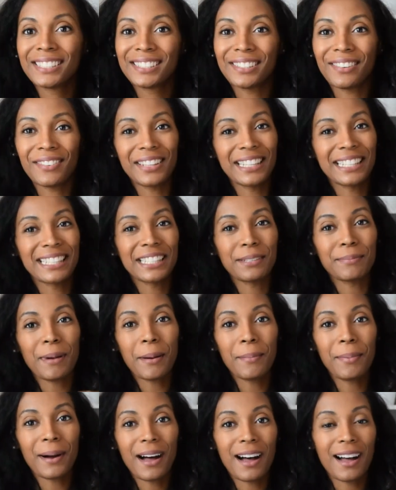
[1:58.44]
So this is
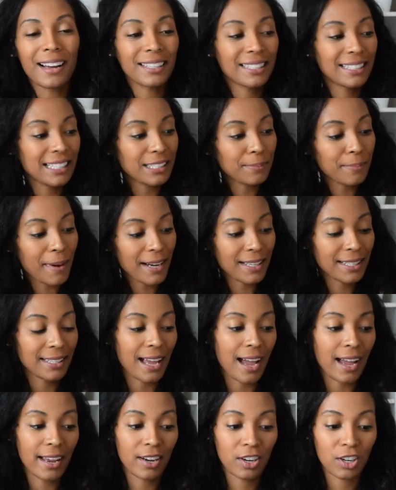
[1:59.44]
my box. This box
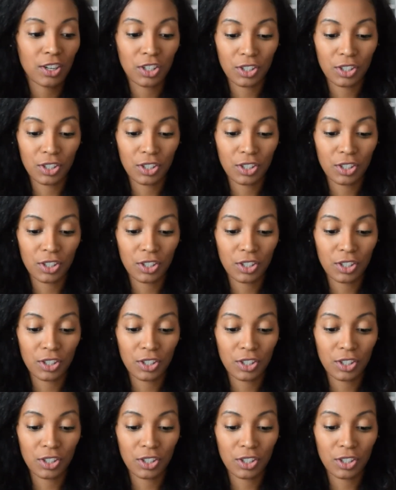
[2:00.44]
got here